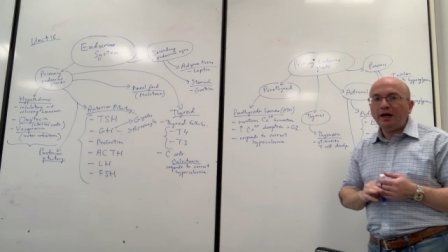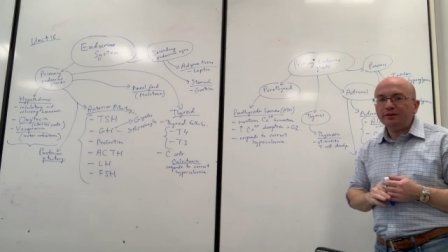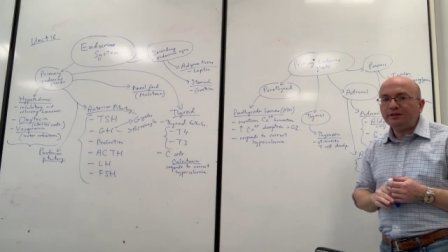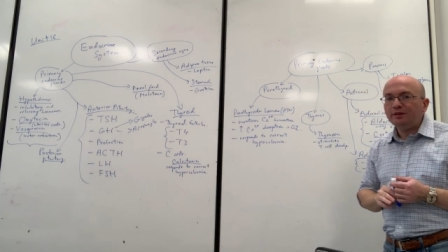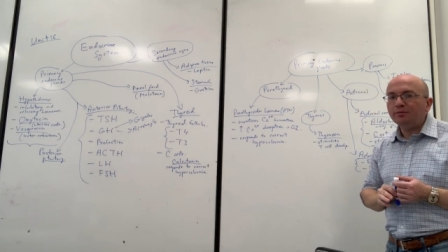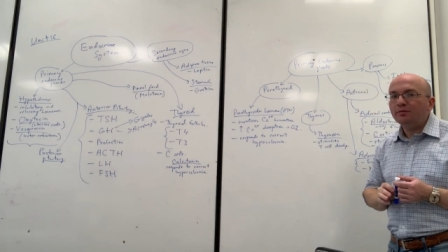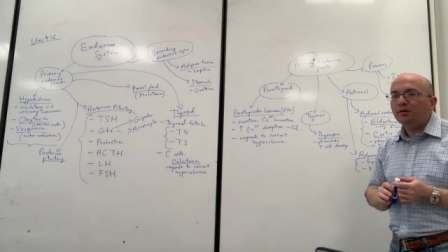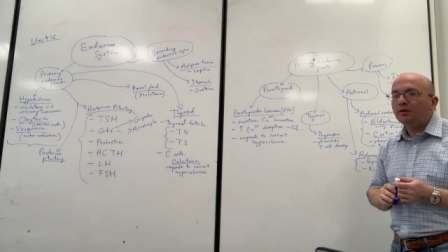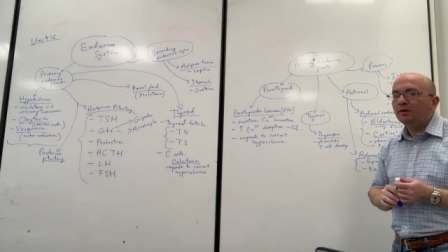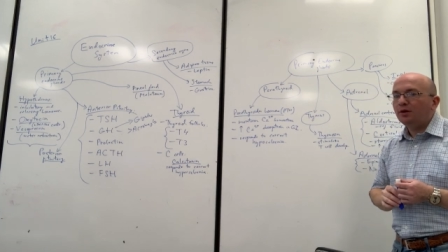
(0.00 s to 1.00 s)
calcium
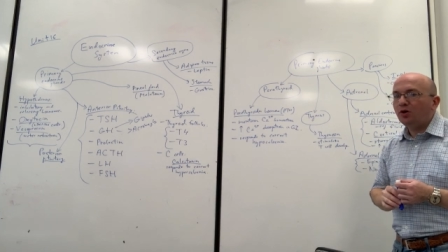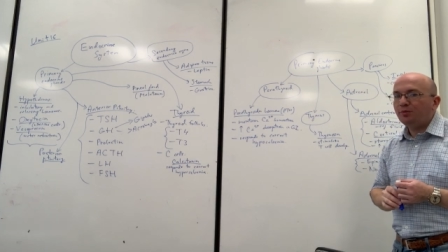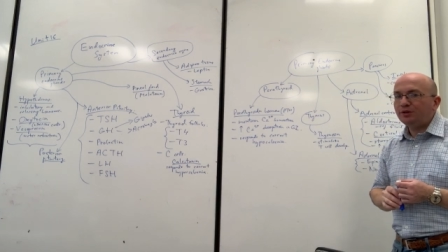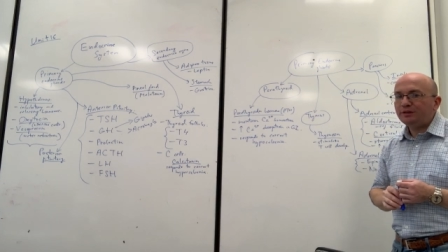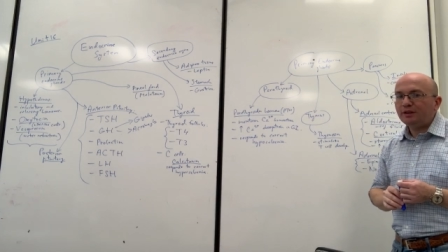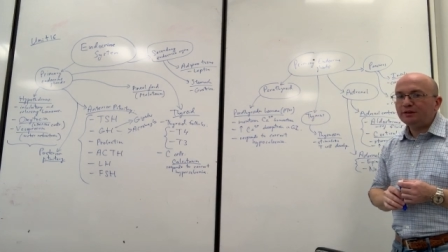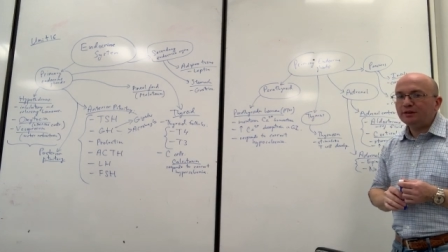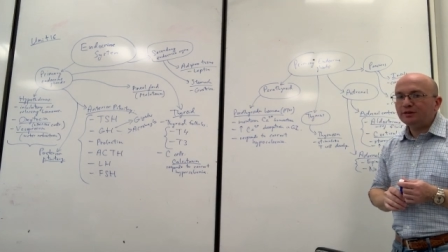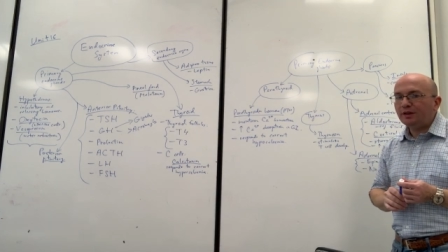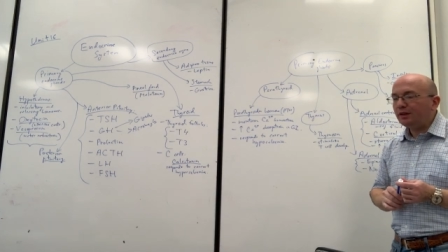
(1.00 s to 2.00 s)

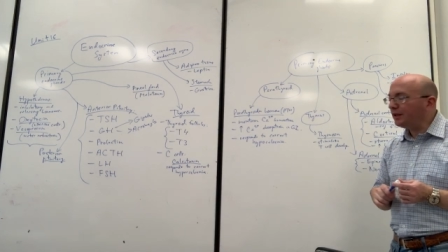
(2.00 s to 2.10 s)
homeostasis, right?